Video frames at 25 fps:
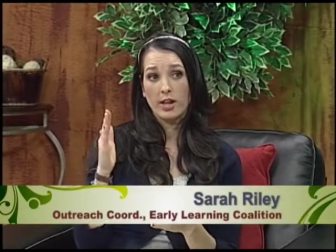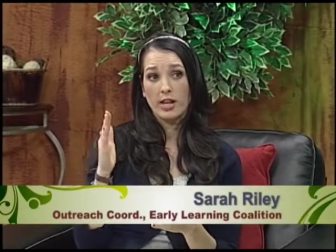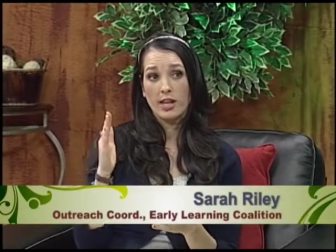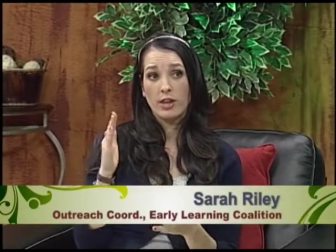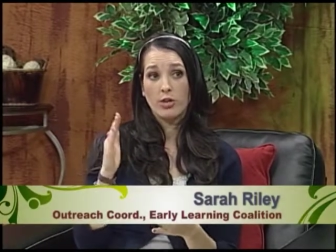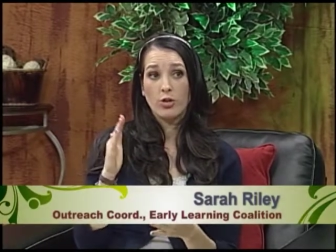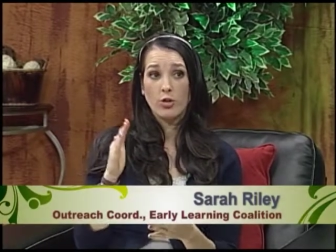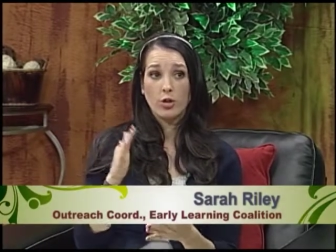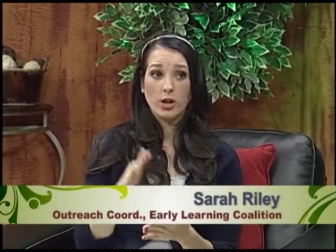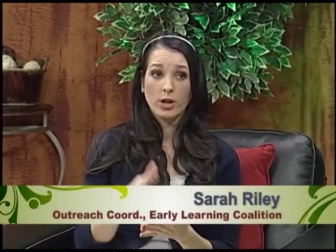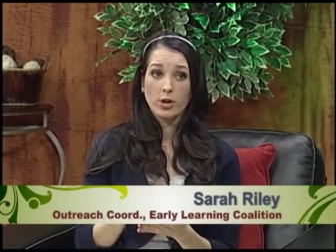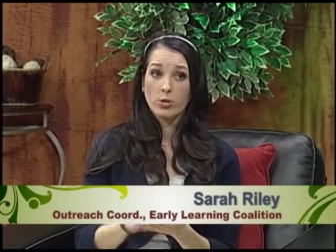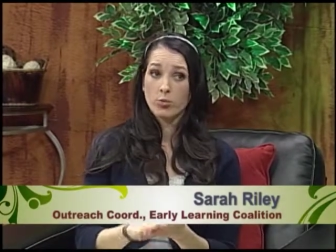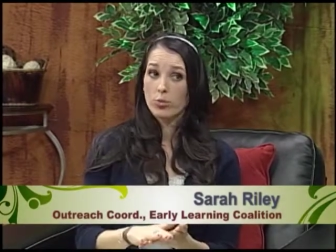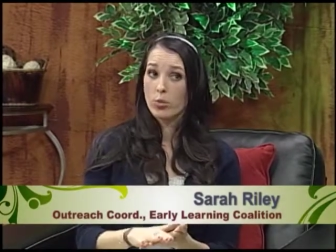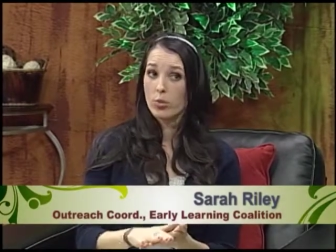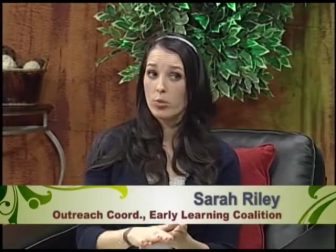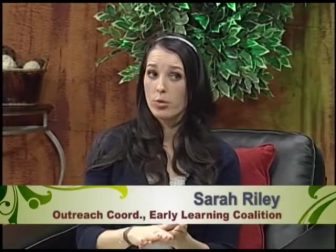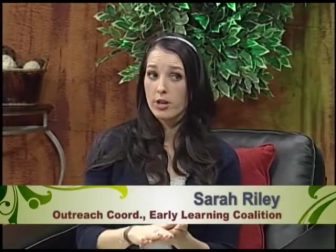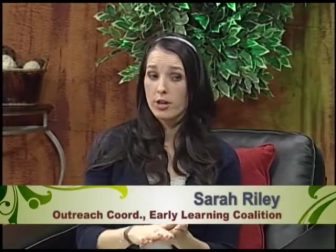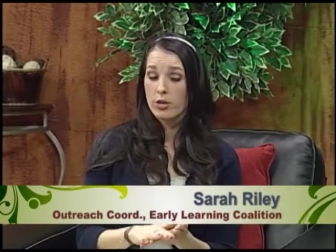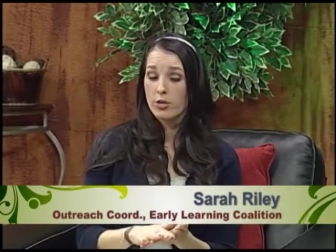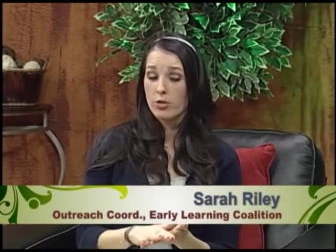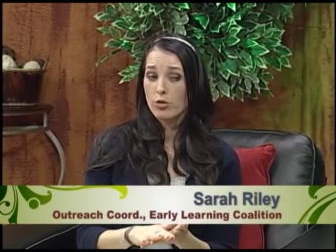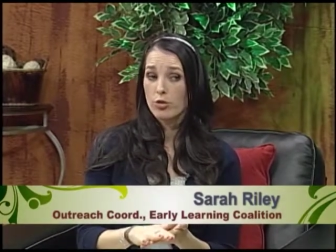either
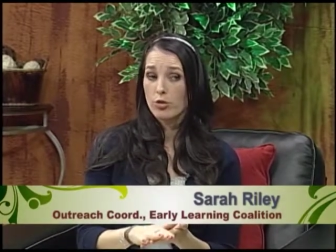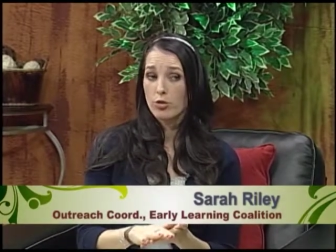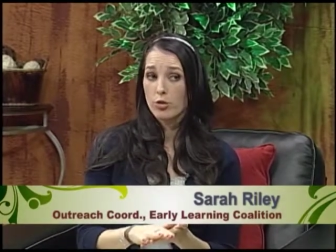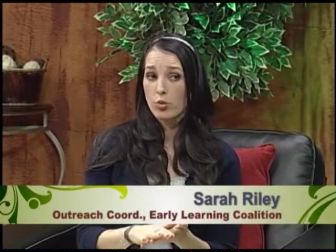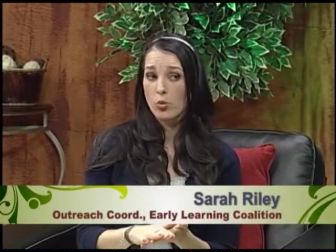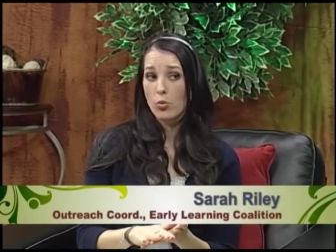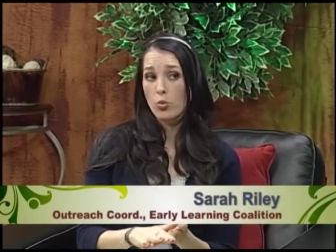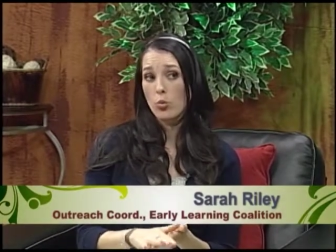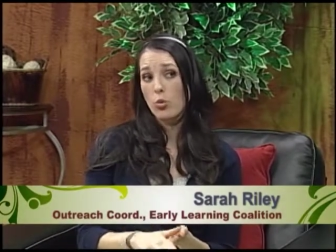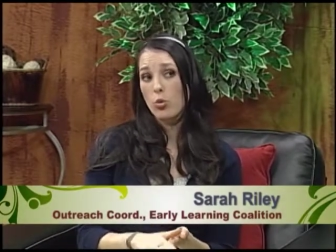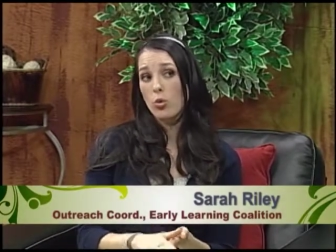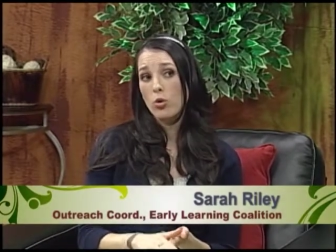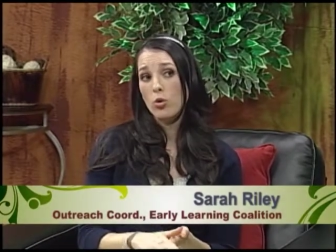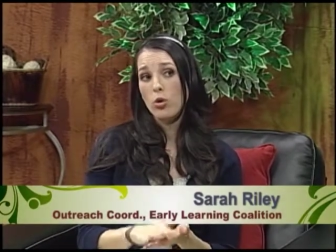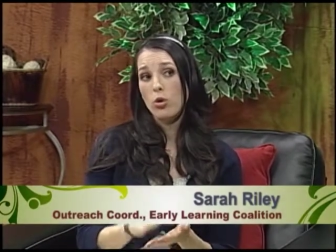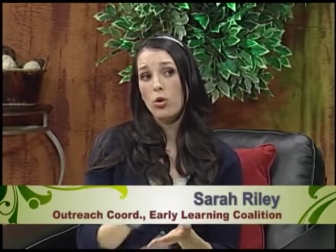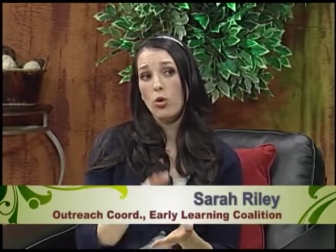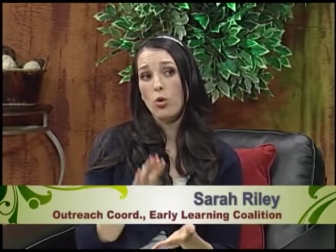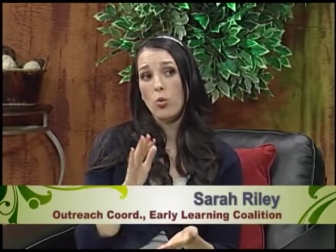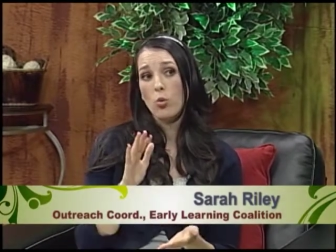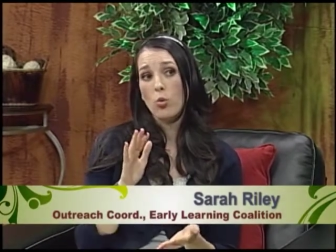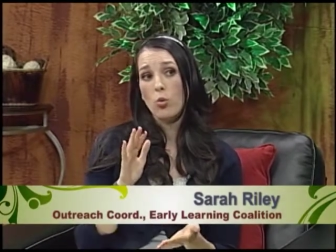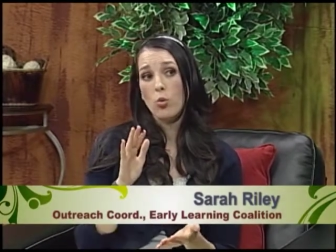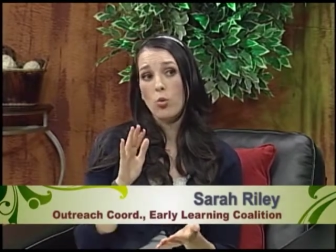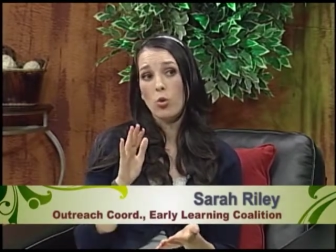enrolled in school
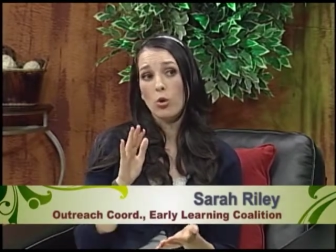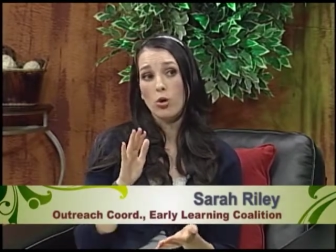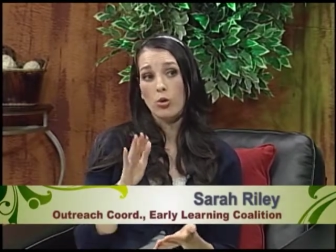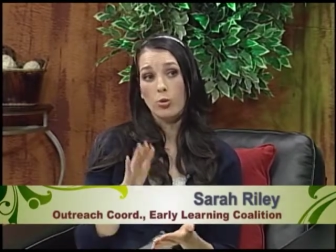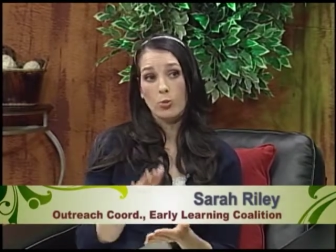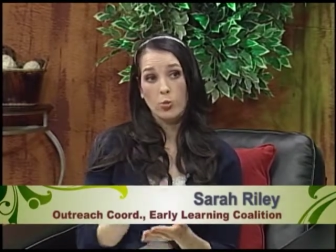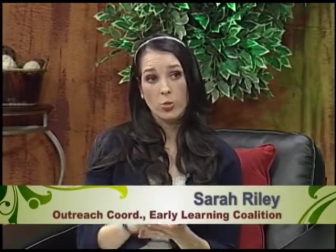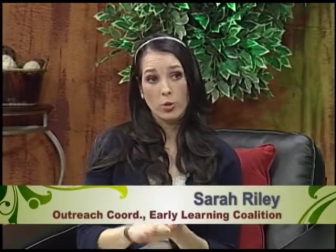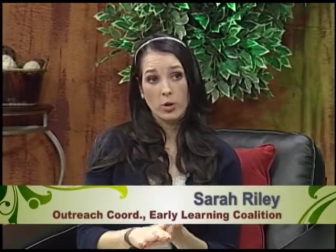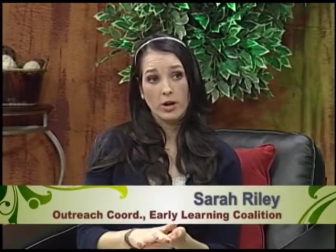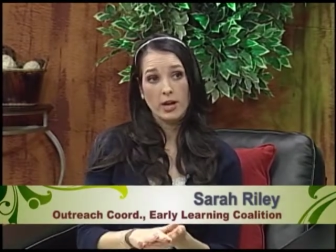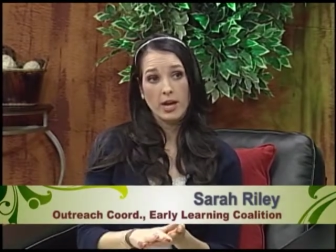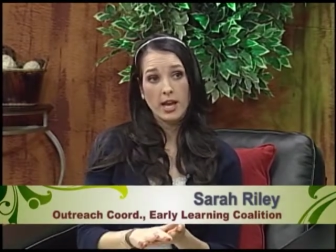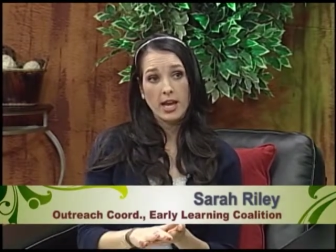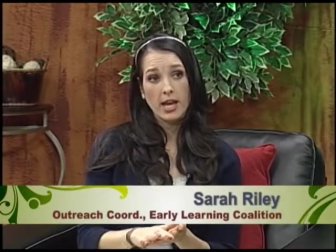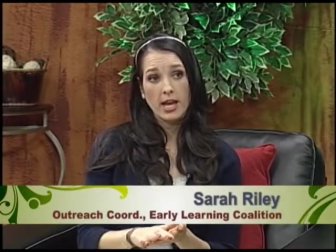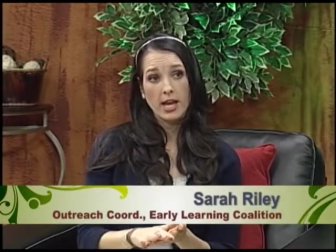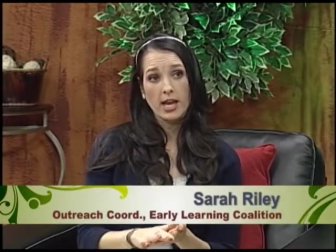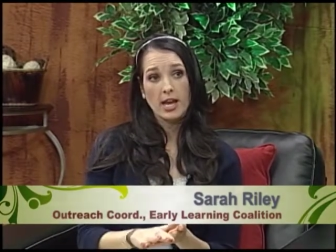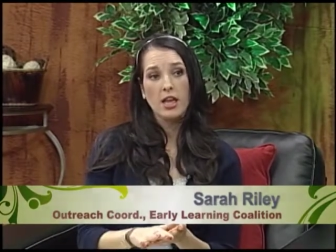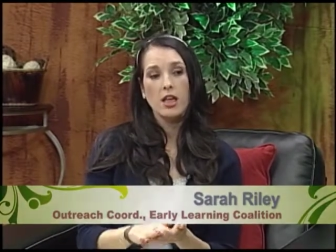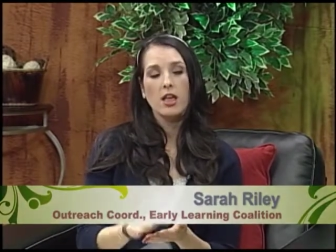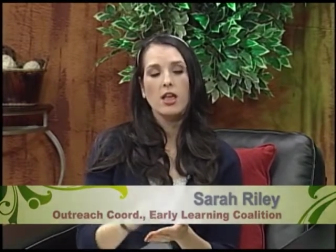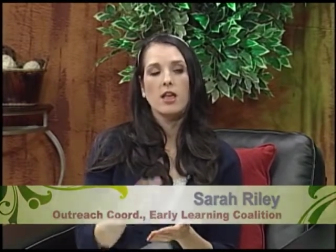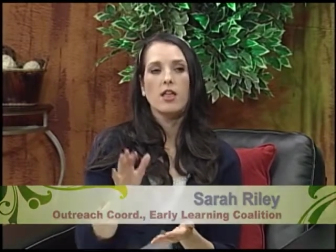or
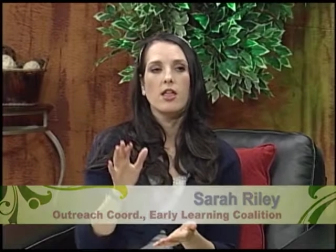working,